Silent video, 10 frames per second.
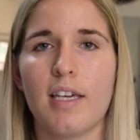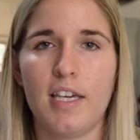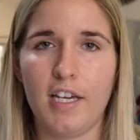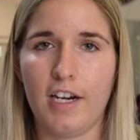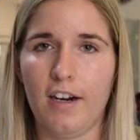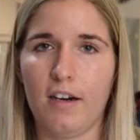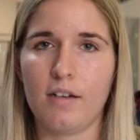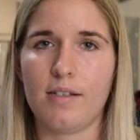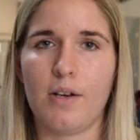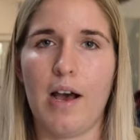
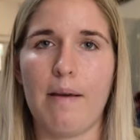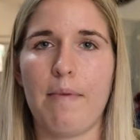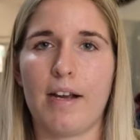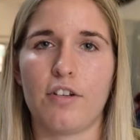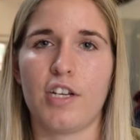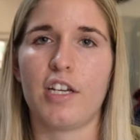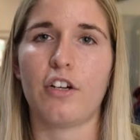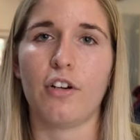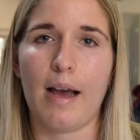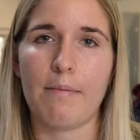here, so I'm actually
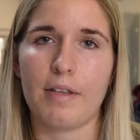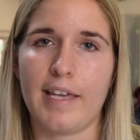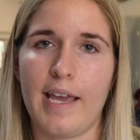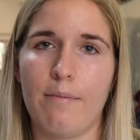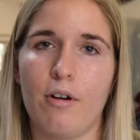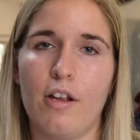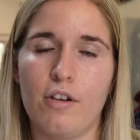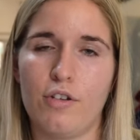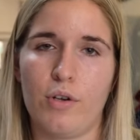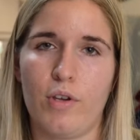gonna grab the camera
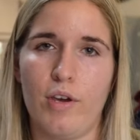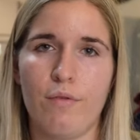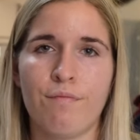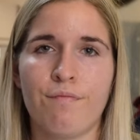and show you.